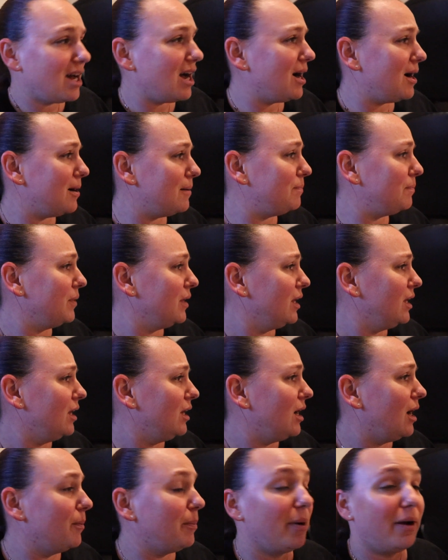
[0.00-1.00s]
Um,
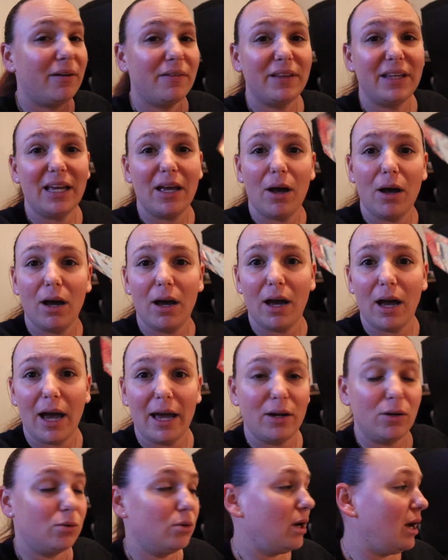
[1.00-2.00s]
apparently,
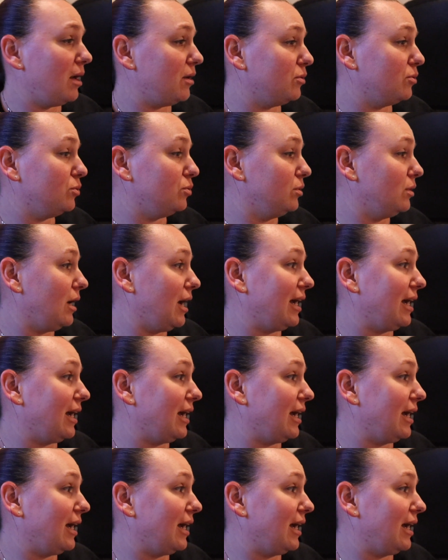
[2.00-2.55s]
I don't, I don't,